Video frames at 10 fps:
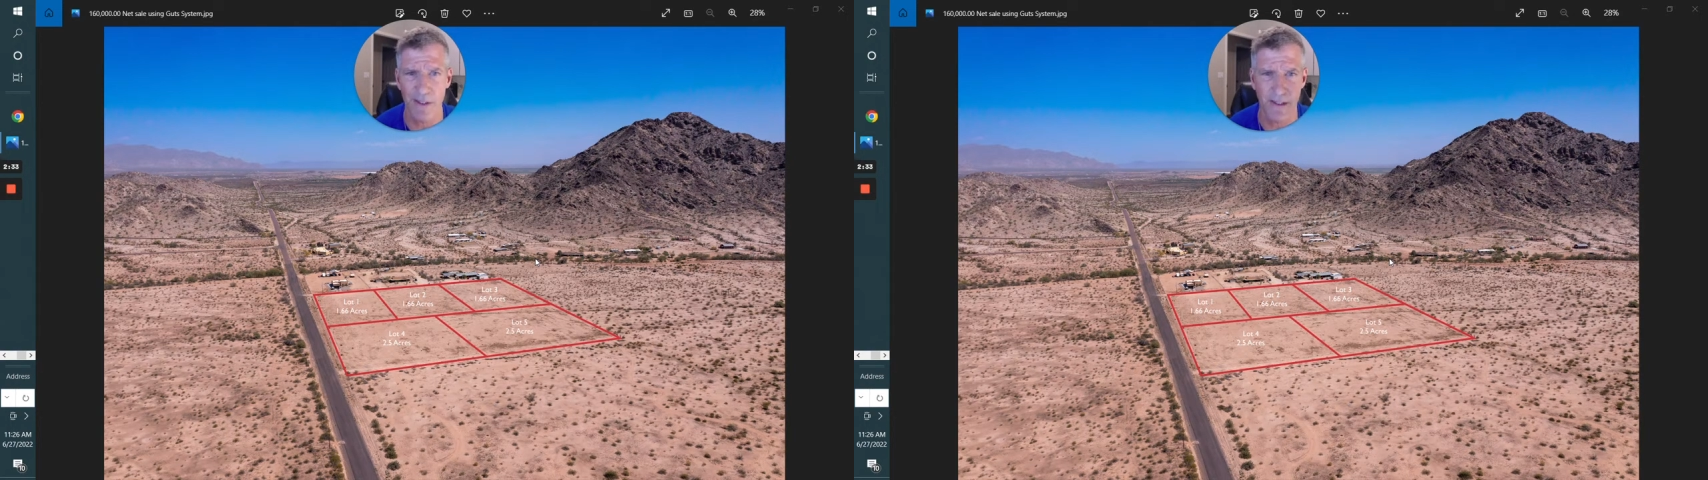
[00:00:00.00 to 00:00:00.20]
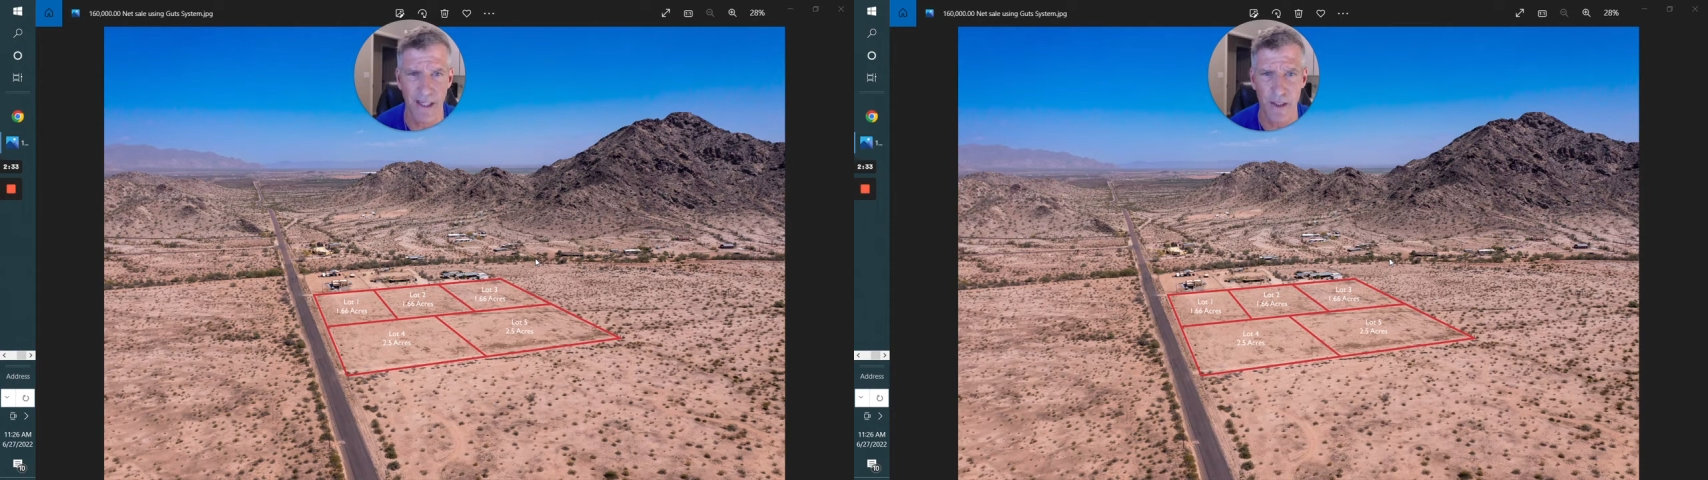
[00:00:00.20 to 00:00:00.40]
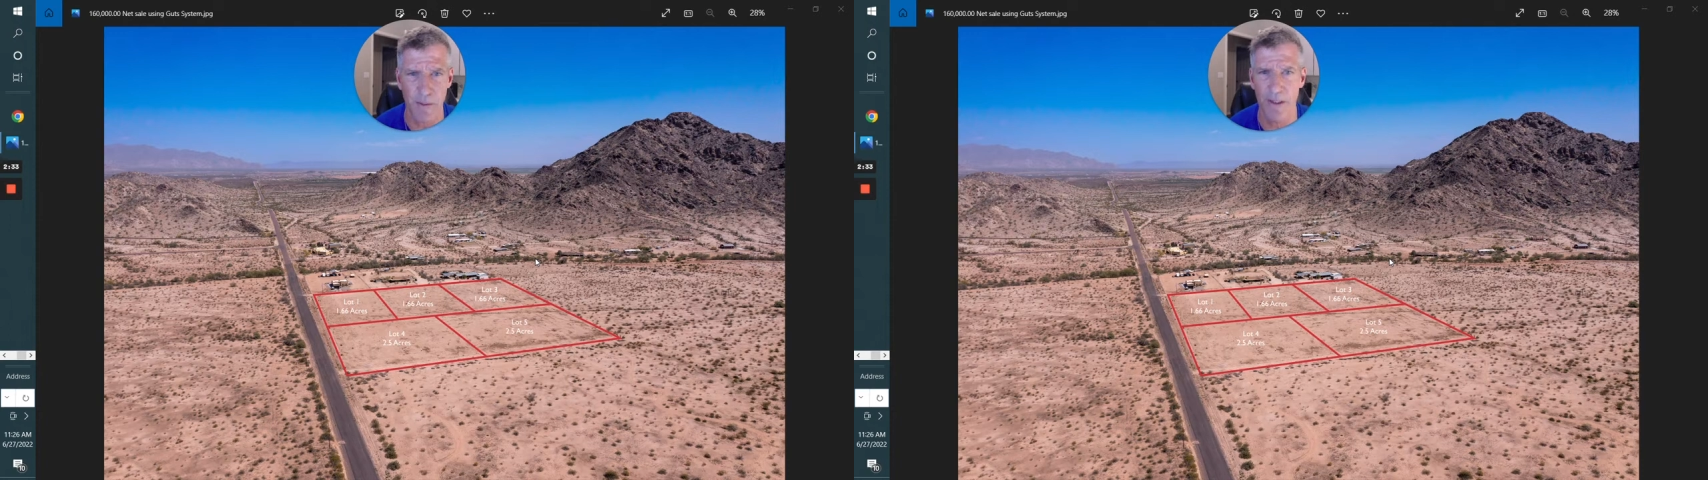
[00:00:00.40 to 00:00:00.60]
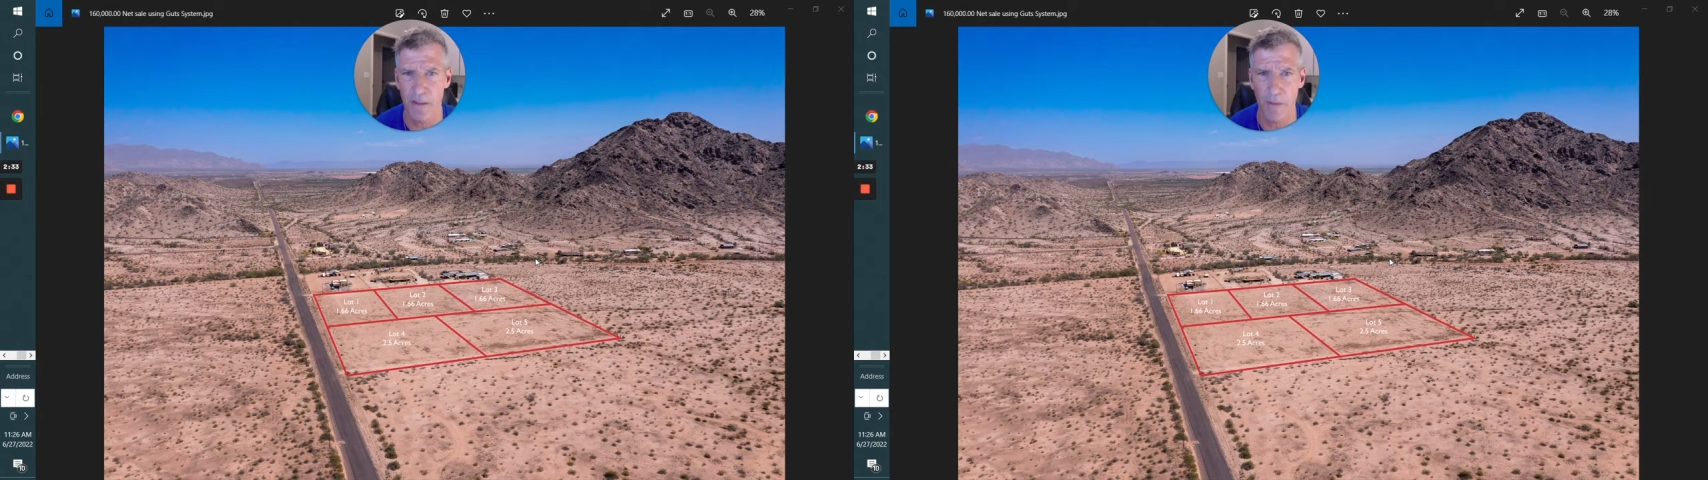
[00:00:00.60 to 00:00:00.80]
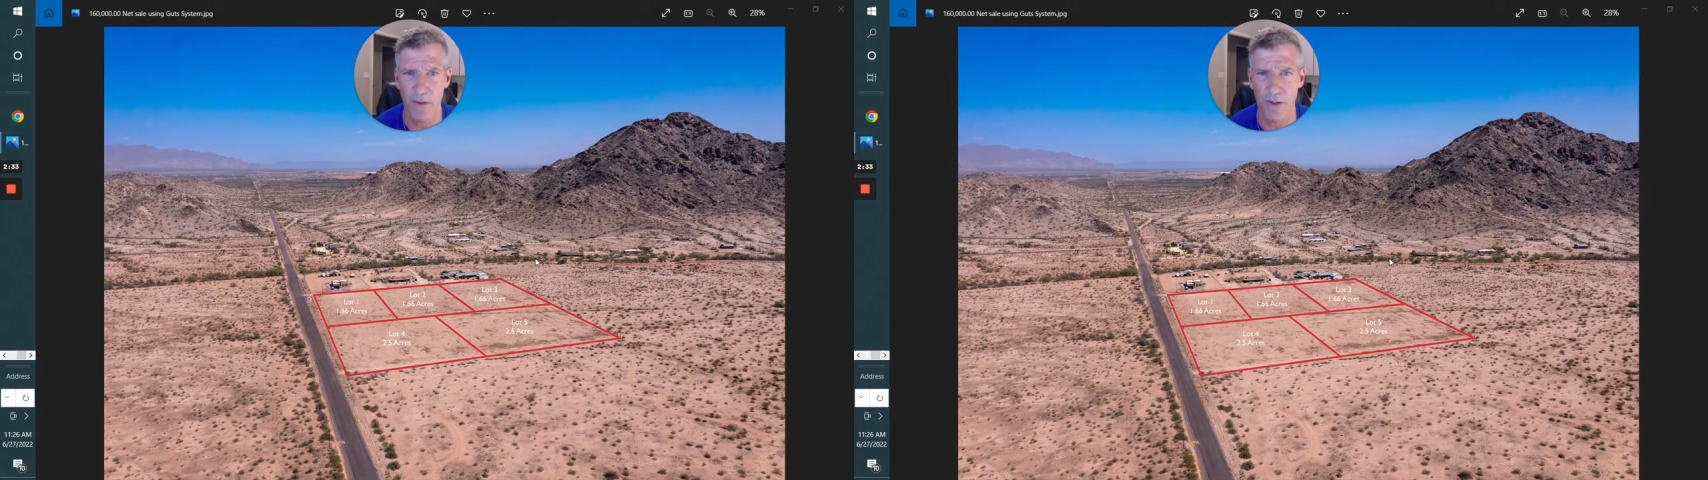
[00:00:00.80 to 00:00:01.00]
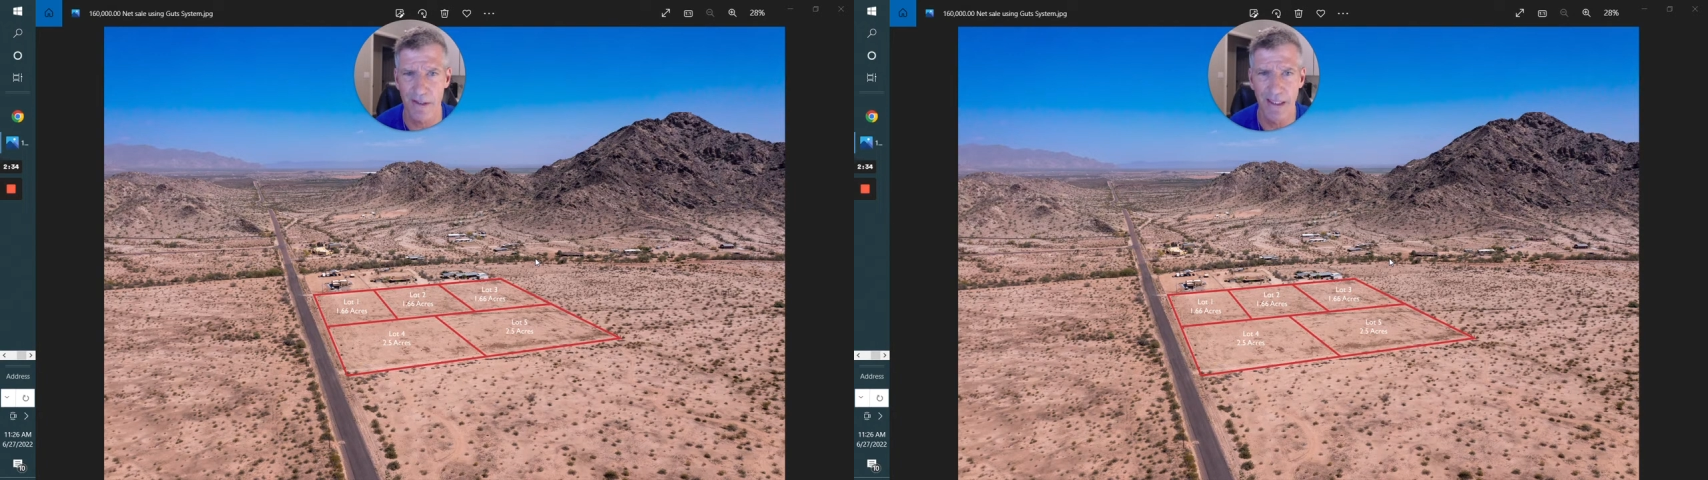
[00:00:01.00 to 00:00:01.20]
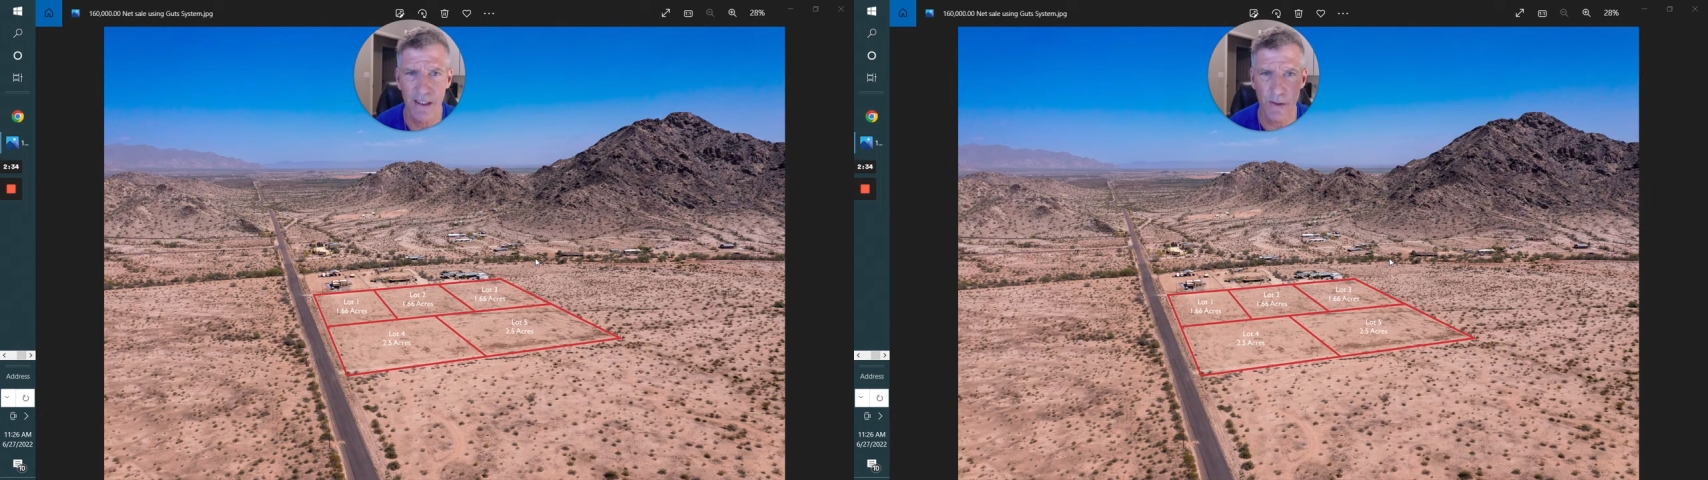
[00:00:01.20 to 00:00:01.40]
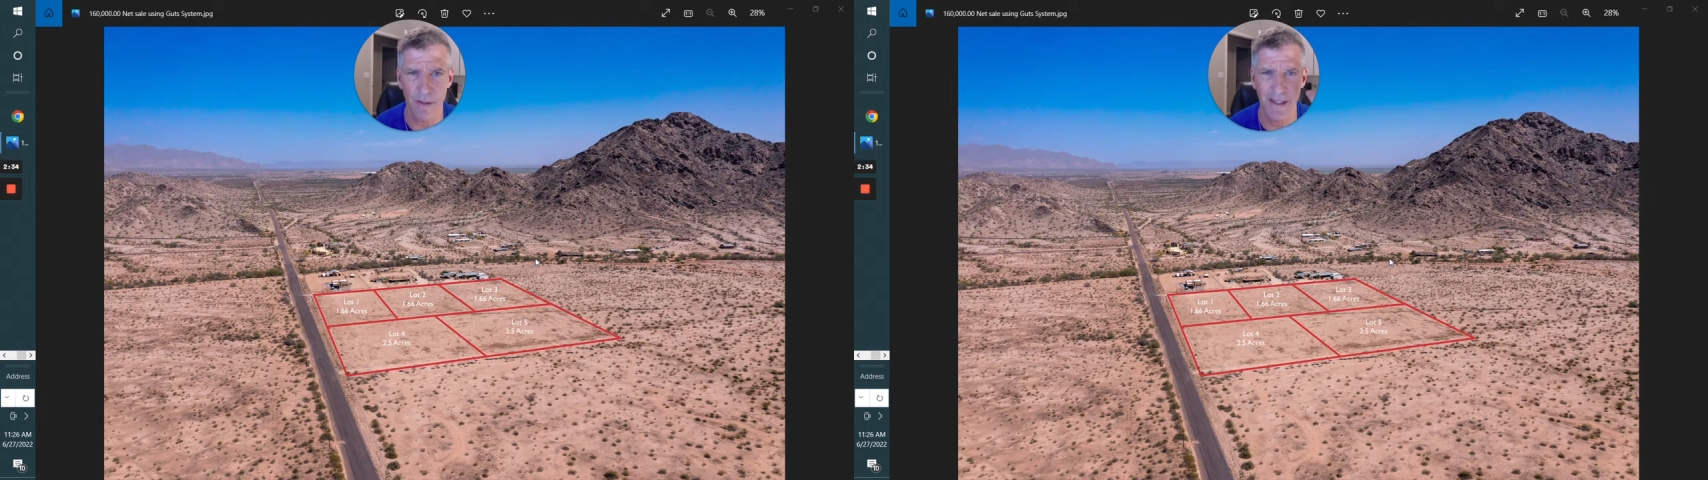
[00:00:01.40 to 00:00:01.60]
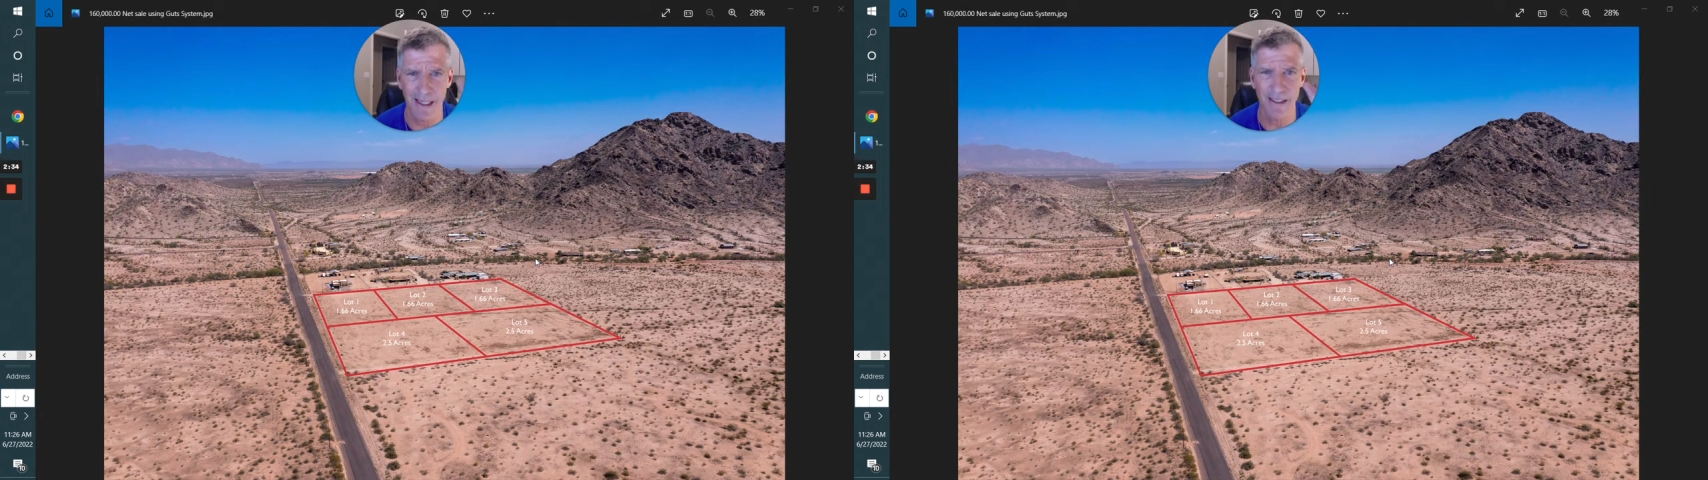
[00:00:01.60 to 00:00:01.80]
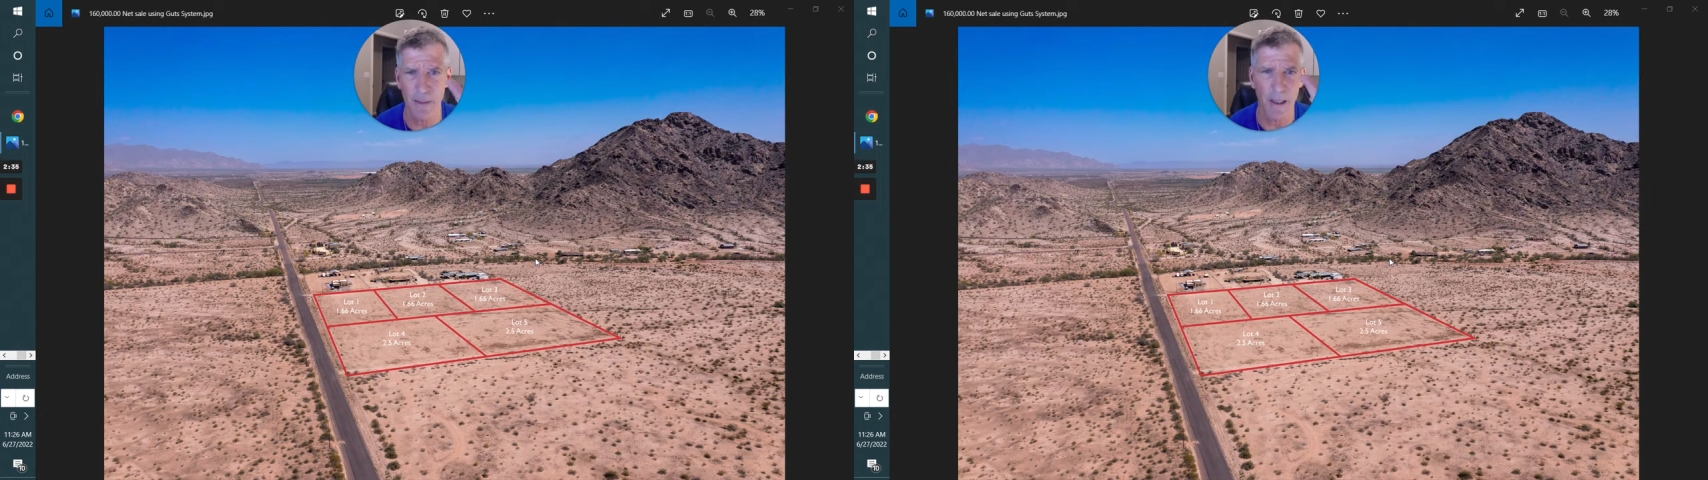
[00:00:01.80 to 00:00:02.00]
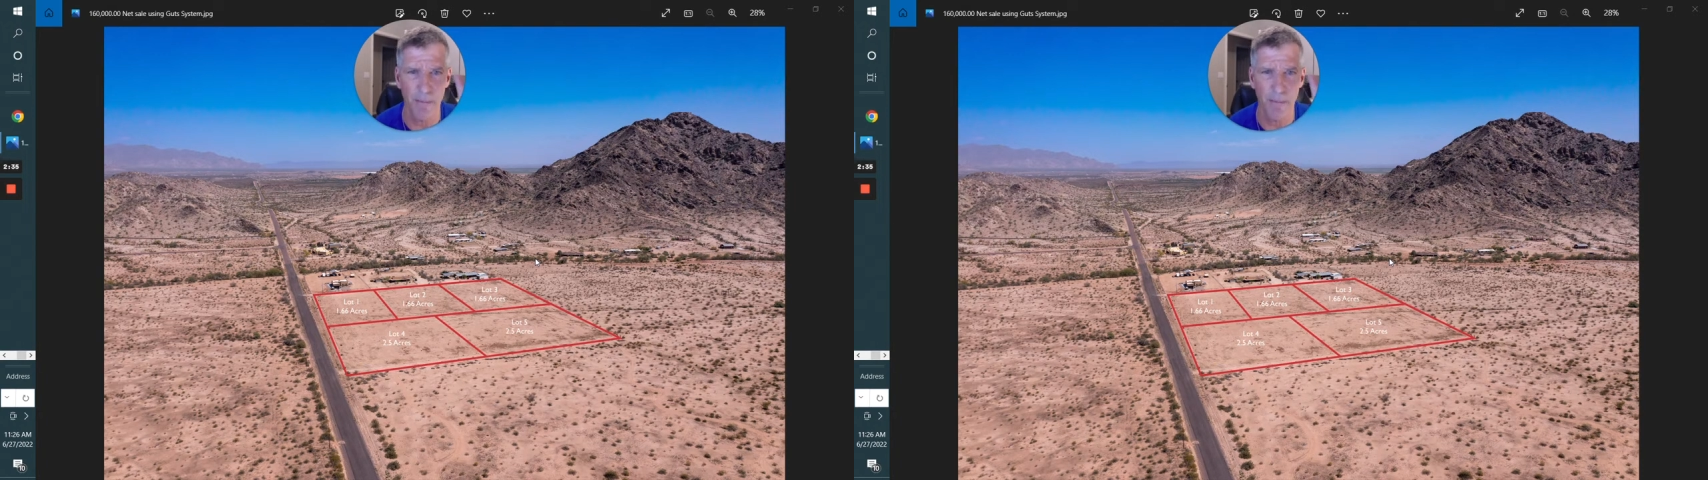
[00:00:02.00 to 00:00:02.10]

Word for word: exasperate the emotions. So I've got that in my